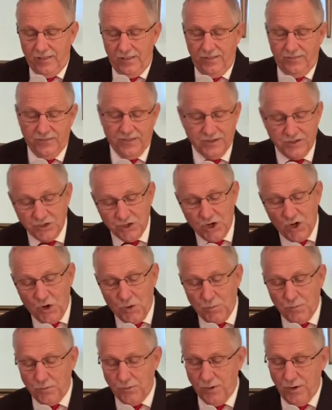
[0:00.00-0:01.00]
the
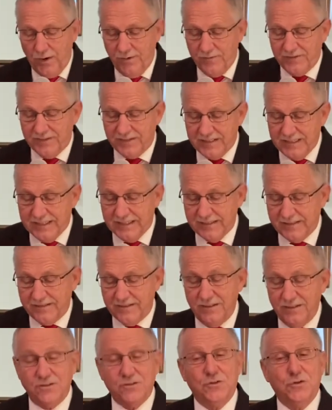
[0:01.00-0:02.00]
number of
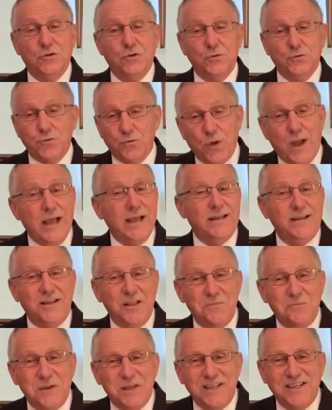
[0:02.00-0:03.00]
citizens could rightly
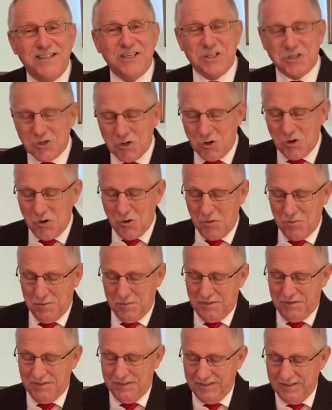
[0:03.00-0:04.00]
be
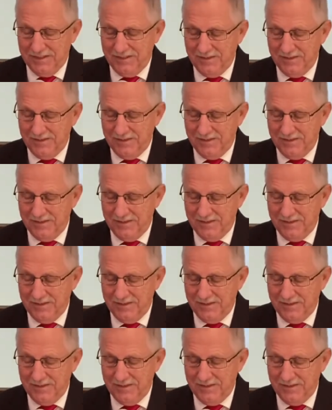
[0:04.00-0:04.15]
determined.